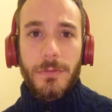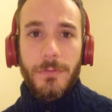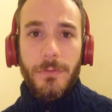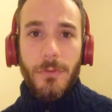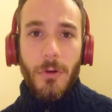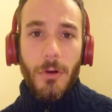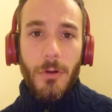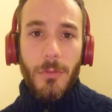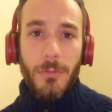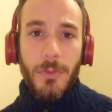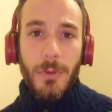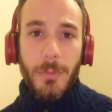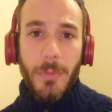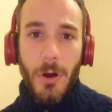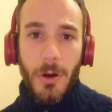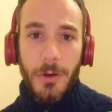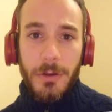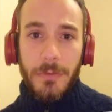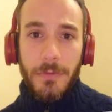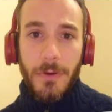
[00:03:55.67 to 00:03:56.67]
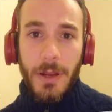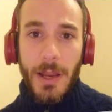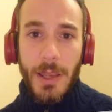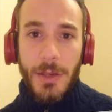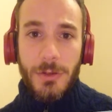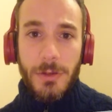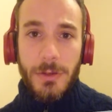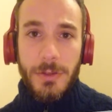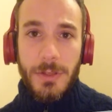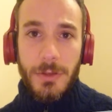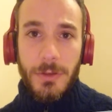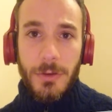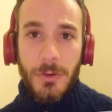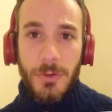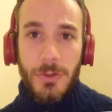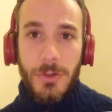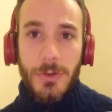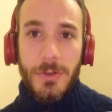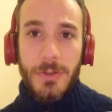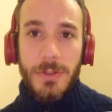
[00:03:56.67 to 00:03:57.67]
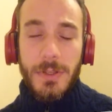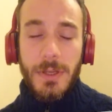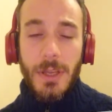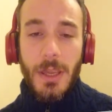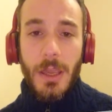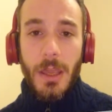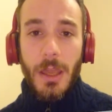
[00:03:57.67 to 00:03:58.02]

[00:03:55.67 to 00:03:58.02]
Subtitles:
from the partner financial institutions